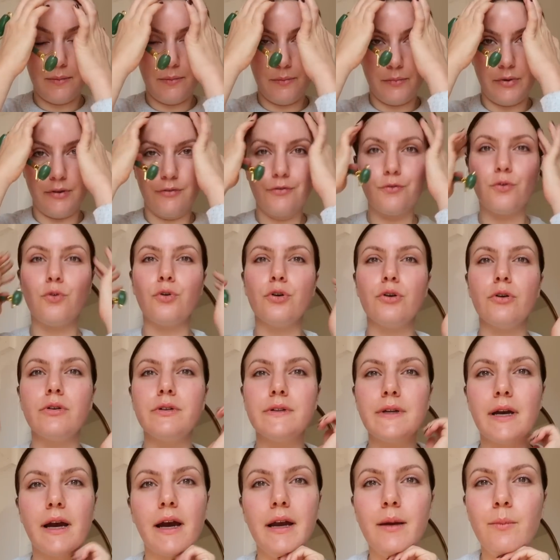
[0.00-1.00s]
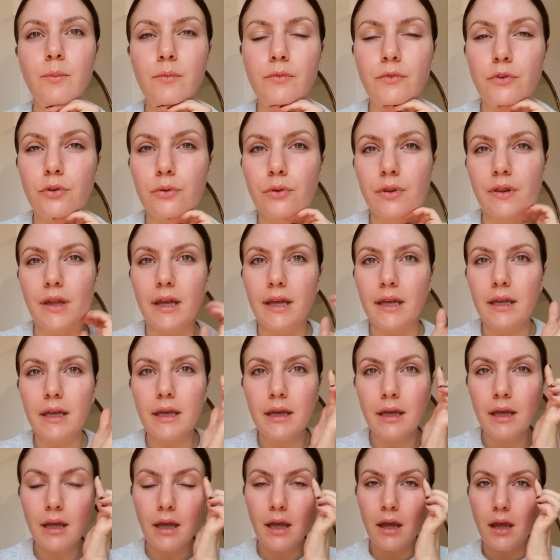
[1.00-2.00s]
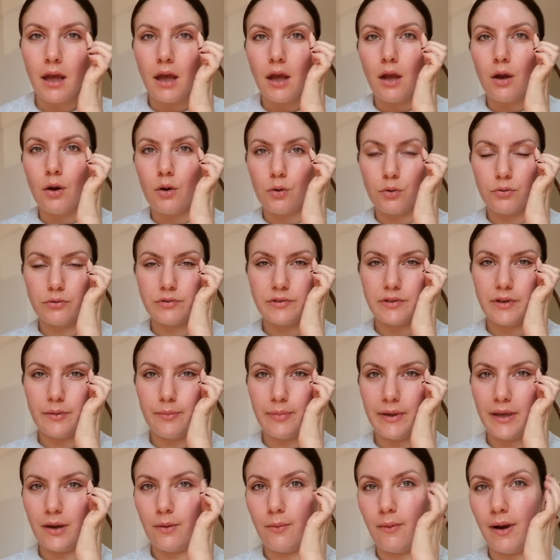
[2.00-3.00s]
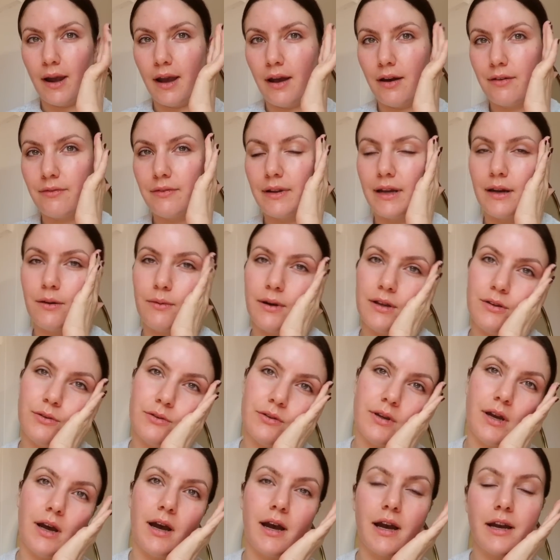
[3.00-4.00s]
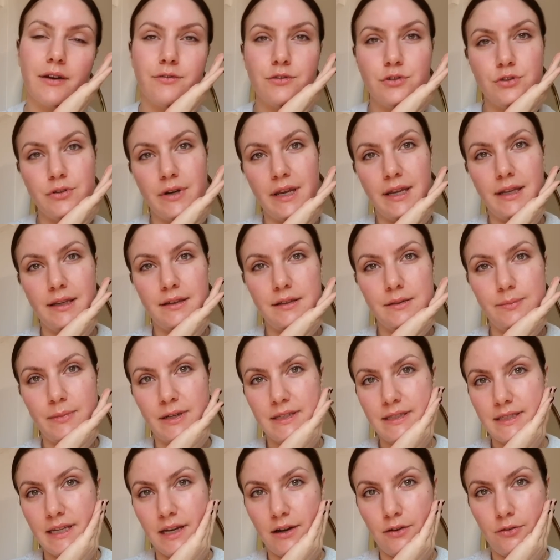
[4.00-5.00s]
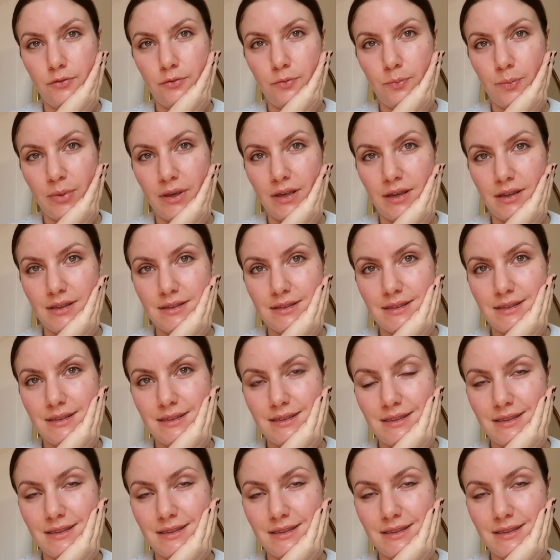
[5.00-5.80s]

before your time, you think, also be aware of like when I've trained myself, because